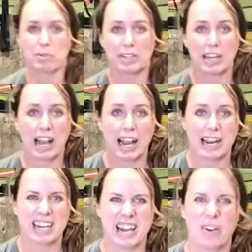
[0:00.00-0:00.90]
really high
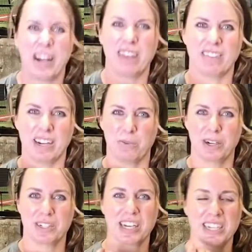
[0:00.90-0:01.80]
and now I have like
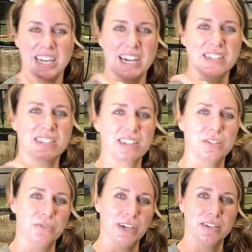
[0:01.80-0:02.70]
weird tendonitis in
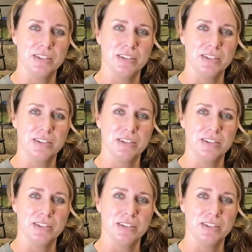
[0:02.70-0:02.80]
this wrist.